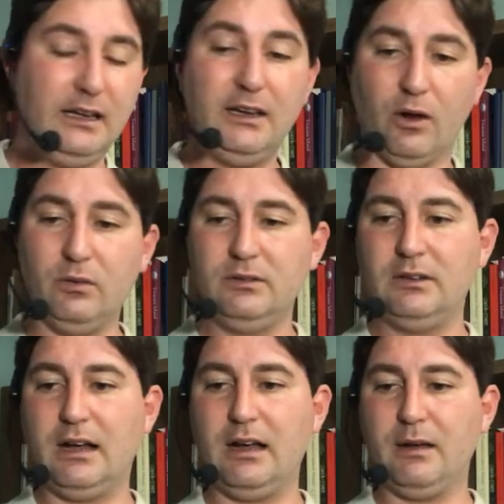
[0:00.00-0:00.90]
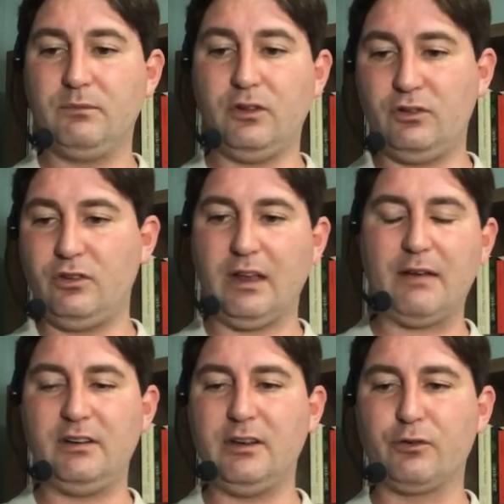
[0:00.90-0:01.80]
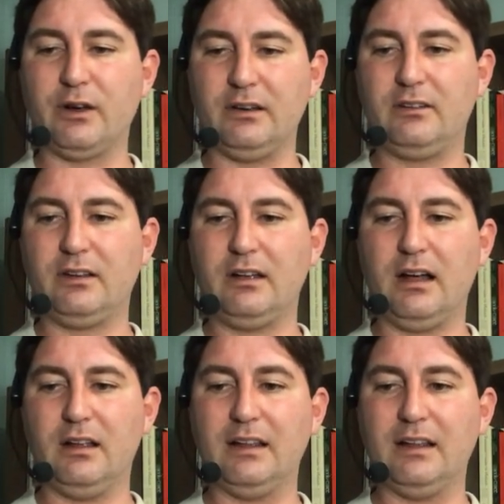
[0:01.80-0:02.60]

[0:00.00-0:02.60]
you know, uh, to, to have a different uh,